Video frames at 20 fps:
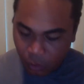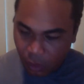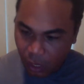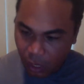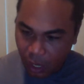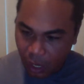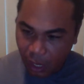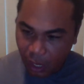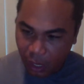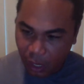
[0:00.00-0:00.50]

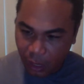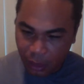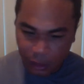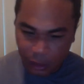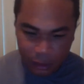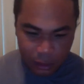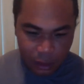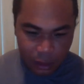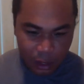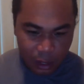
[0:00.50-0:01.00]

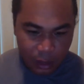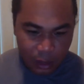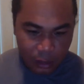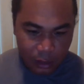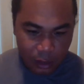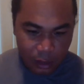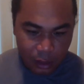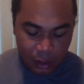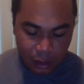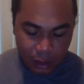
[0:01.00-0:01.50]
And
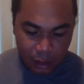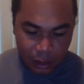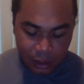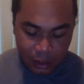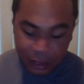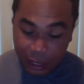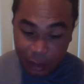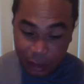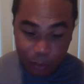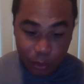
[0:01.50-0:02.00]

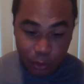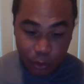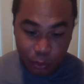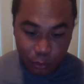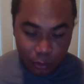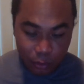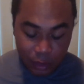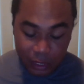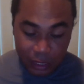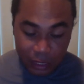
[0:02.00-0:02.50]
keep
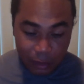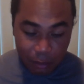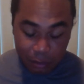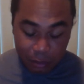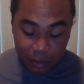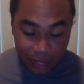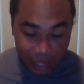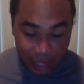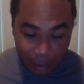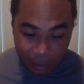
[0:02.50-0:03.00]

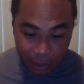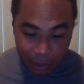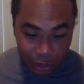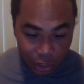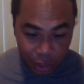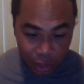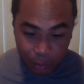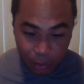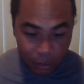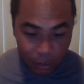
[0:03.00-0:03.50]
the
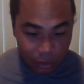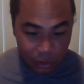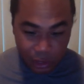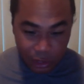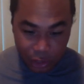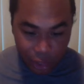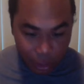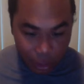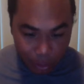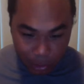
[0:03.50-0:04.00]

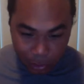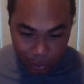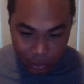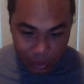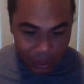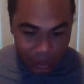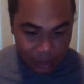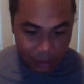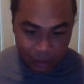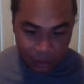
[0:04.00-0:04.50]
sheeples
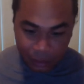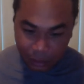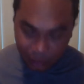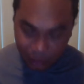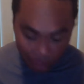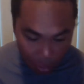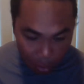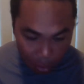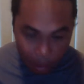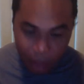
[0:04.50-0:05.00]
and
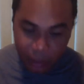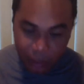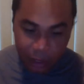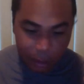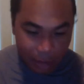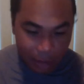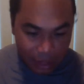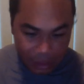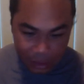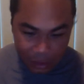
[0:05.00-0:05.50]
go about their
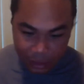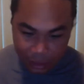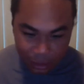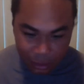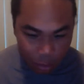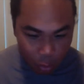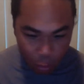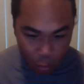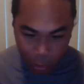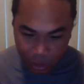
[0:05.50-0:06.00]
business.
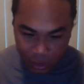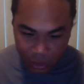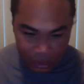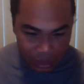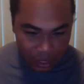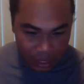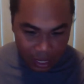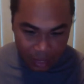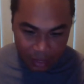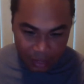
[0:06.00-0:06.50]
Don't
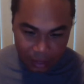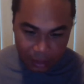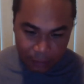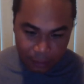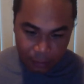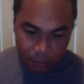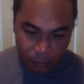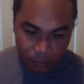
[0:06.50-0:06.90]
question nothing.